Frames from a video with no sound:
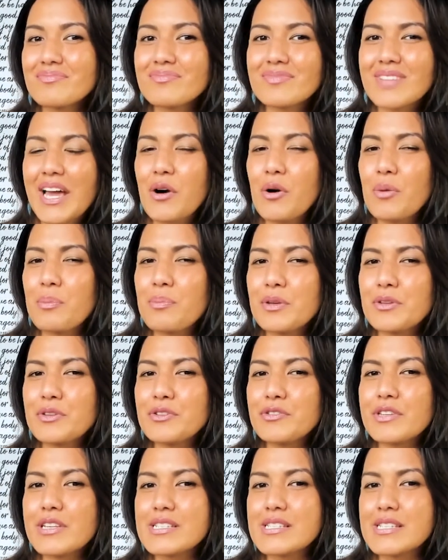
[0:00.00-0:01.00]
I hope you
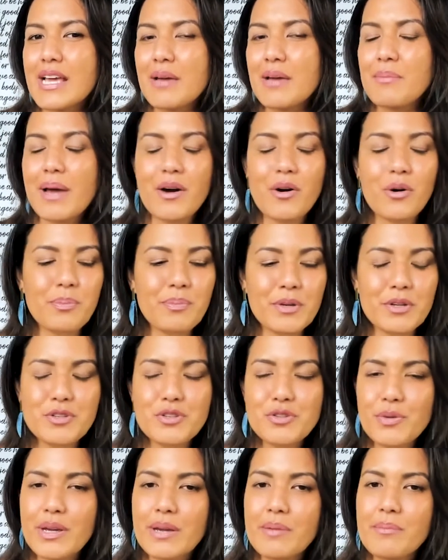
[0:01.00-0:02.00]
do the same. I hope you
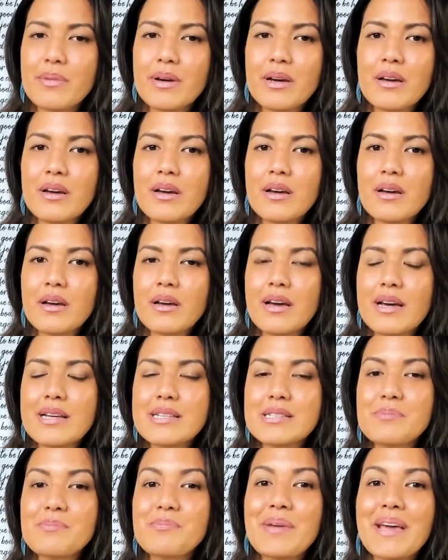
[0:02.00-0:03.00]
dream
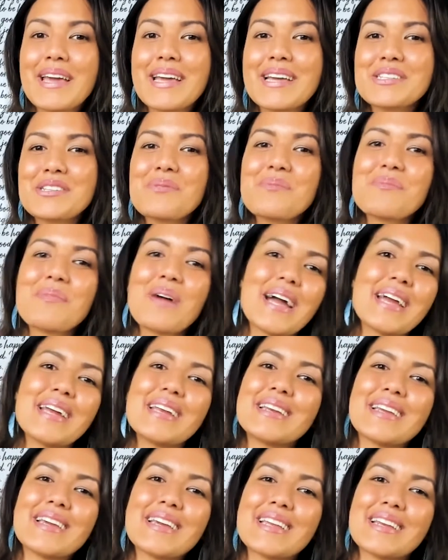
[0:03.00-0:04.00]
as big as your
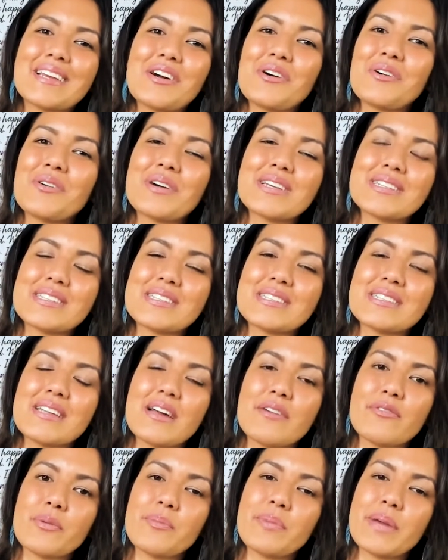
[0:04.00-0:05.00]
mind can go, because it's
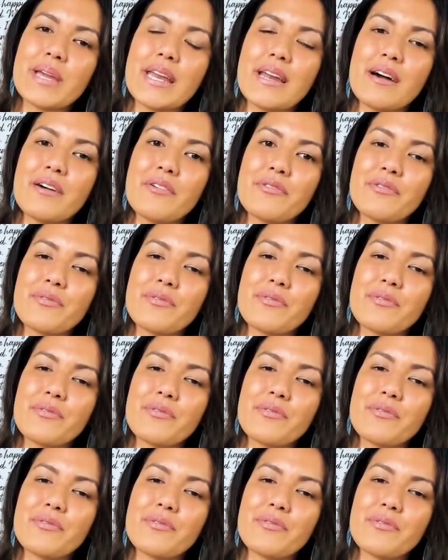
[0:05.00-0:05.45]
never big enough.